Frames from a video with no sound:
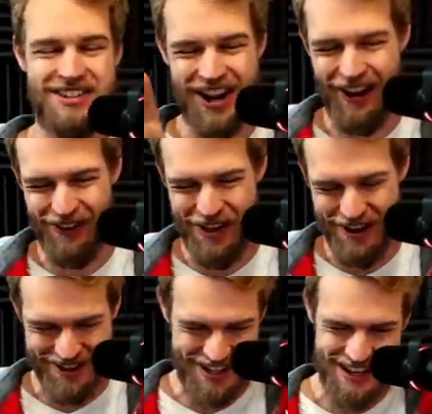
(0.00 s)
So
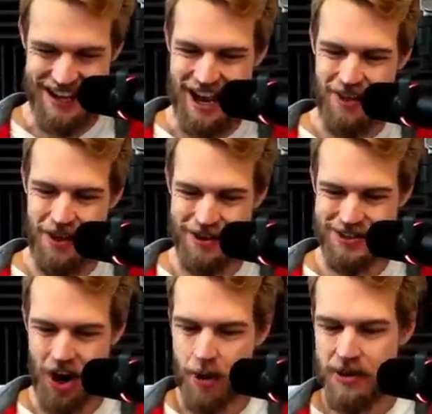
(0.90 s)
there's the there's
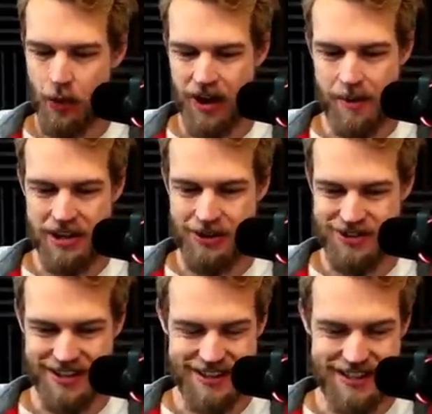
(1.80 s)
the army that we're going to be
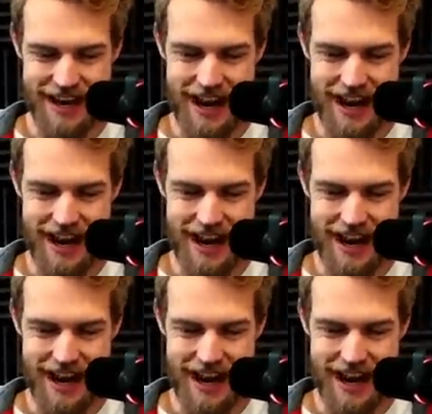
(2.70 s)
using today,